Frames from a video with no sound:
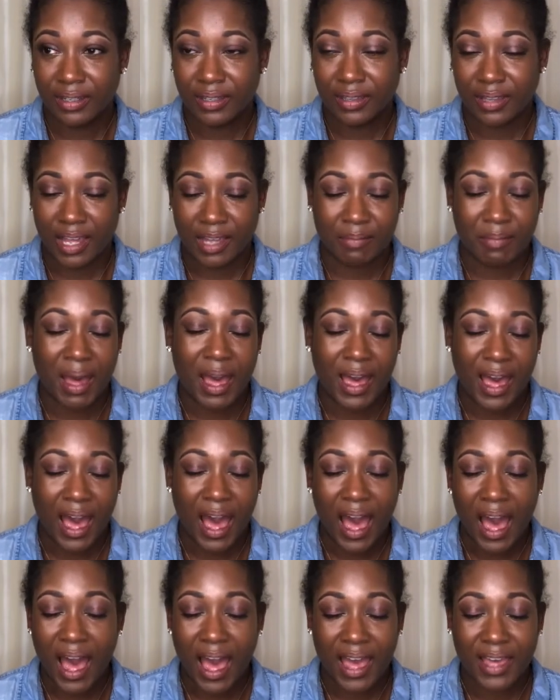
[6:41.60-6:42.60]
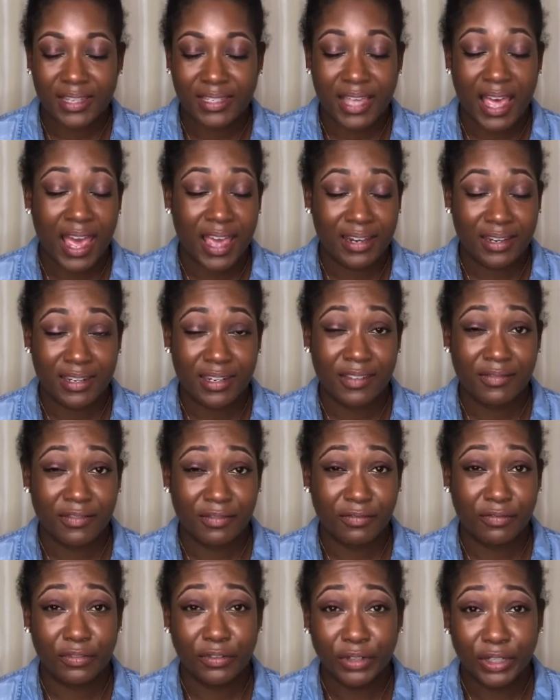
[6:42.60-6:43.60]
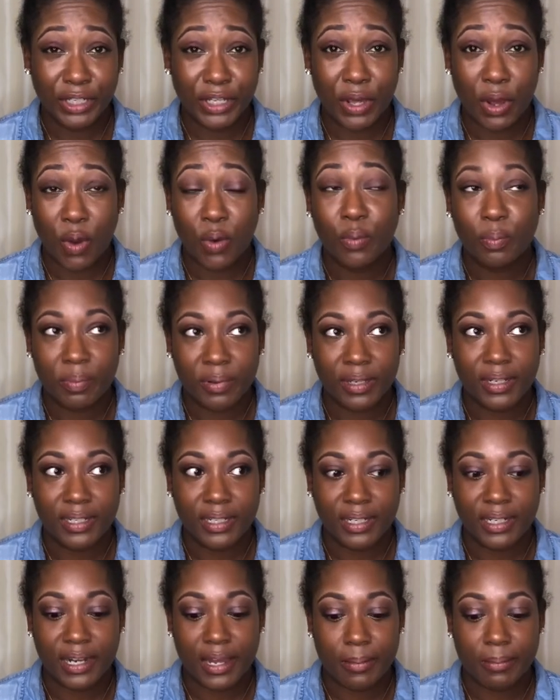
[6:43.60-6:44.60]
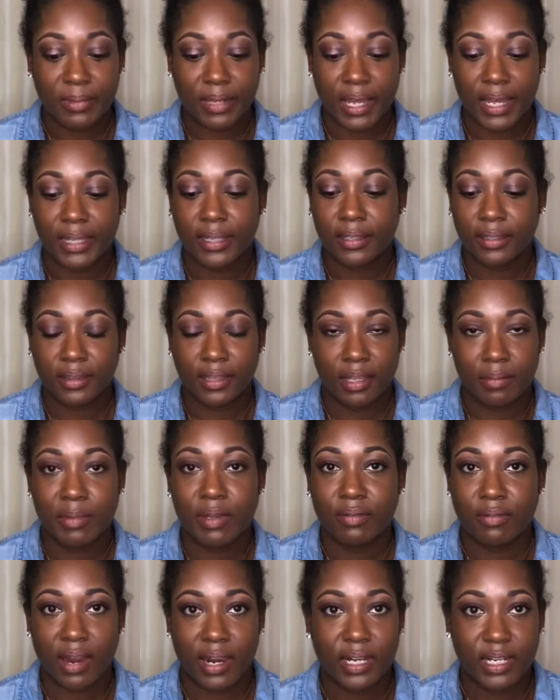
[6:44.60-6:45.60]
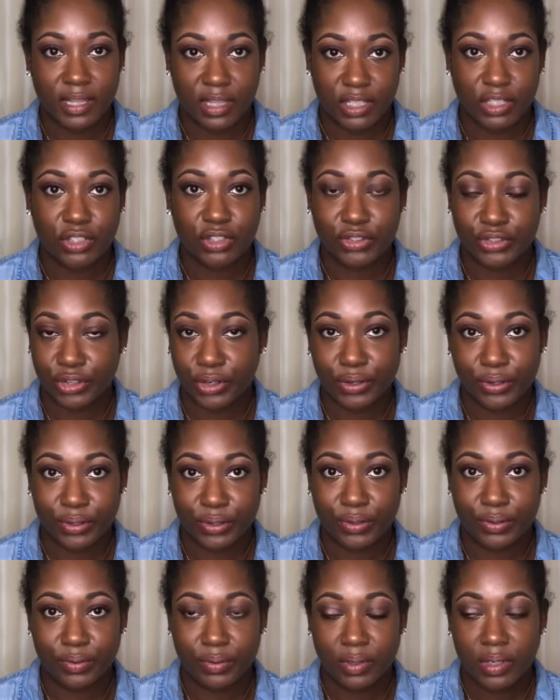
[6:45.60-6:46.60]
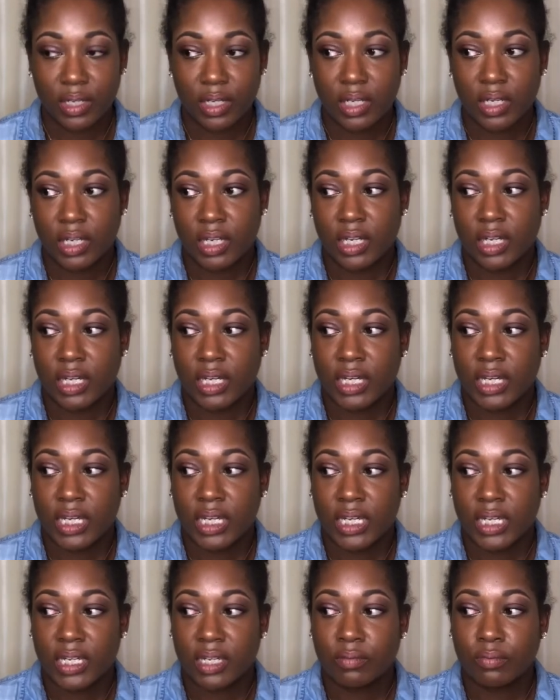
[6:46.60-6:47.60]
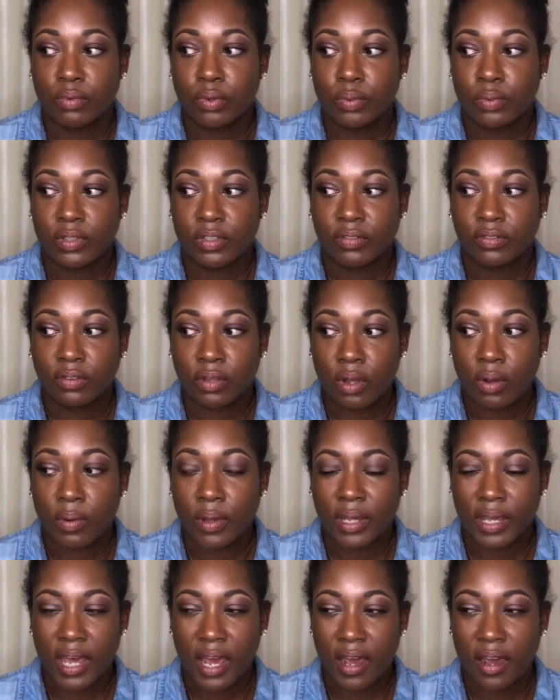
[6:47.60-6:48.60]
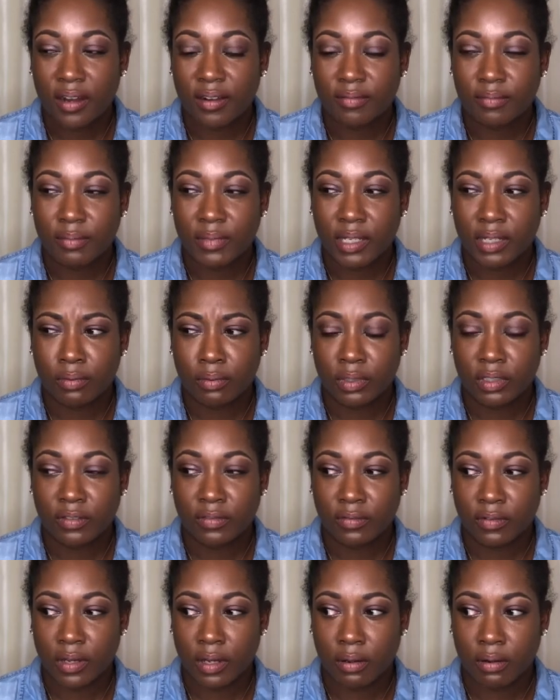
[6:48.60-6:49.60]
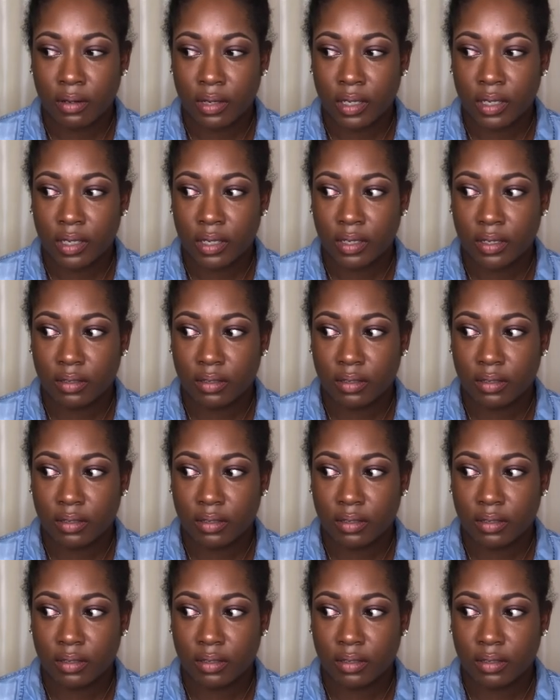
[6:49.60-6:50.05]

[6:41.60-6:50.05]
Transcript: my eyes hadn't even fully opened, and I'm like, let me write in this journal. And what was flowing out of me was very